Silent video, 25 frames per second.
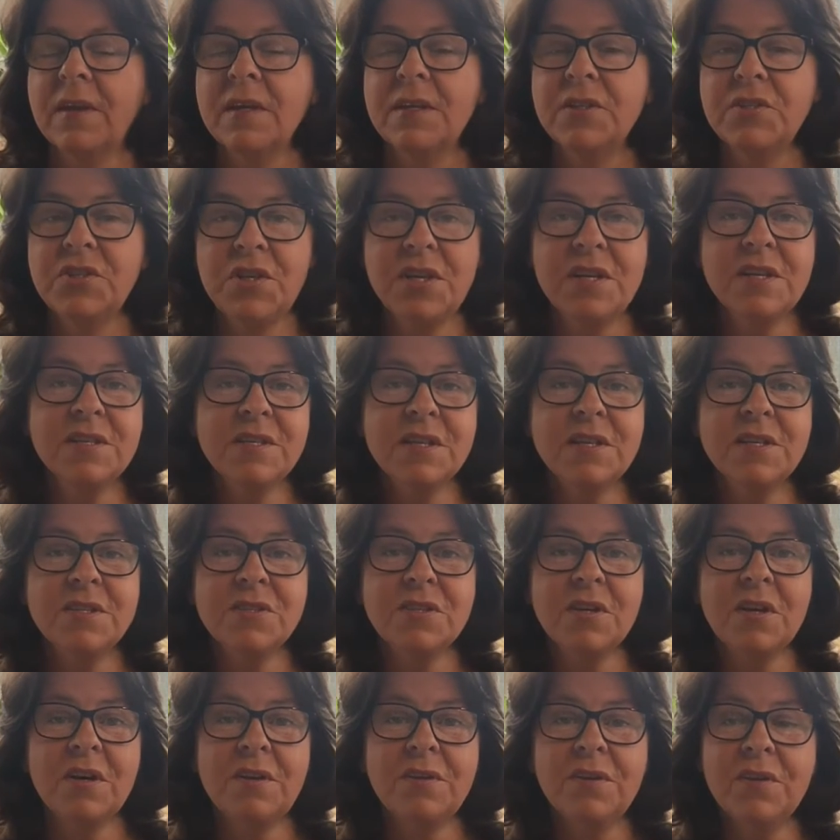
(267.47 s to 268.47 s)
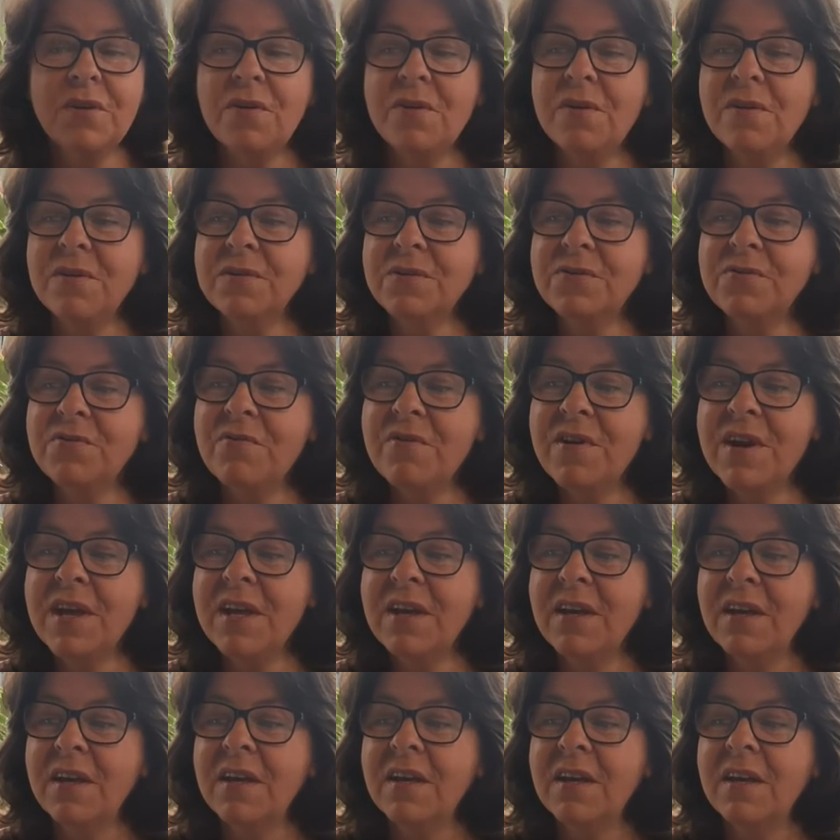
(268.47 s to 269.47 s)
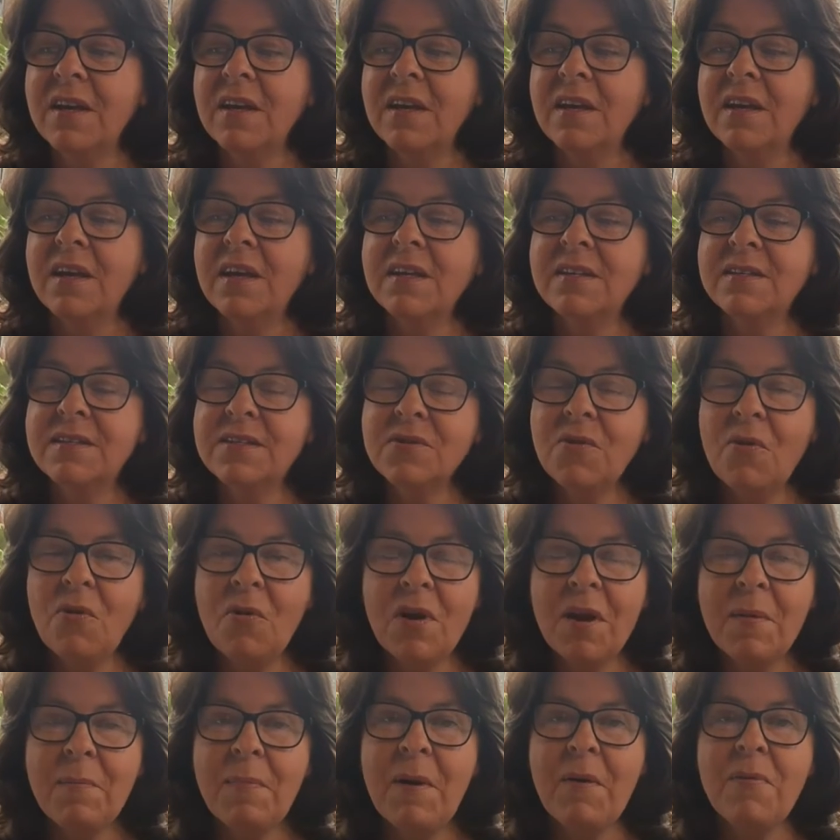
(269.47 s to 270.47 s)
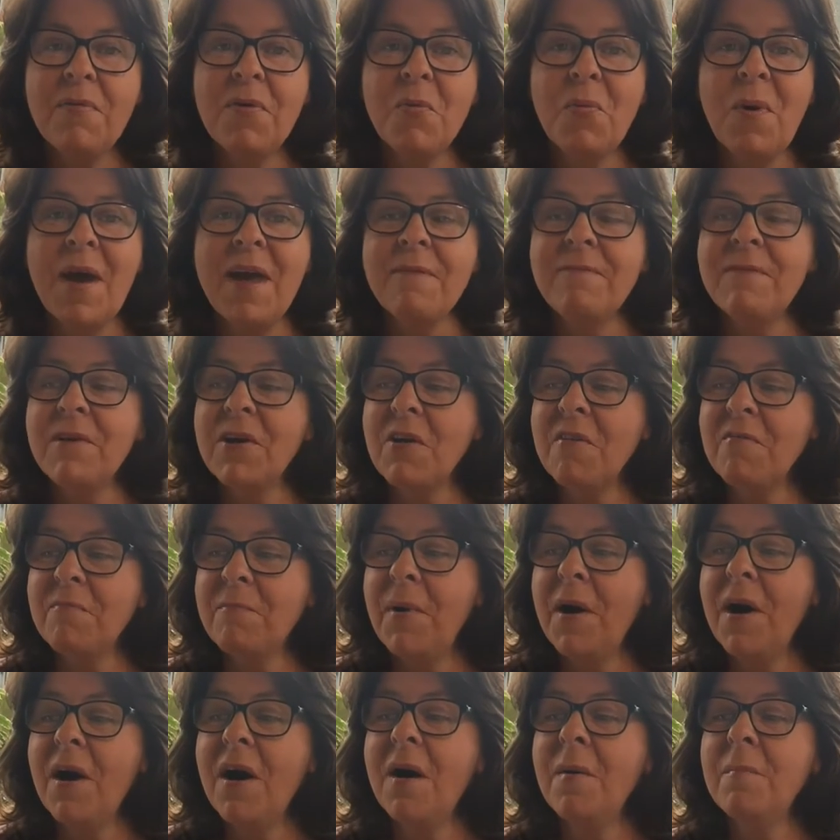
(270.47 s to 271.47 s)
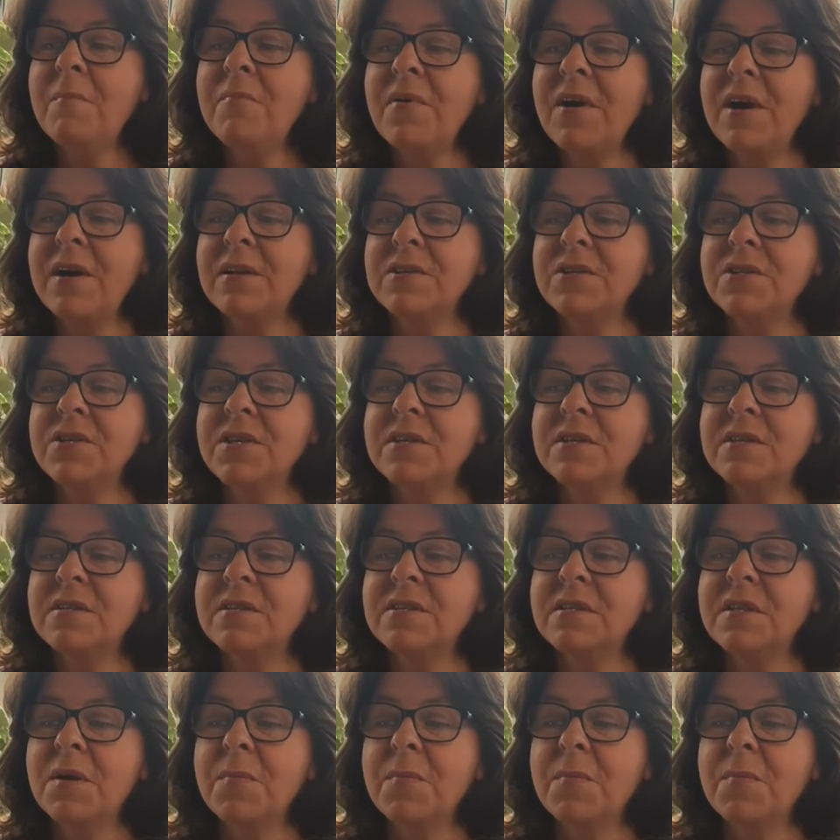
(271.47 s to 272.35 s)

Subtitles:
Jesus, on the contrary, it's all about the waving of palm branches,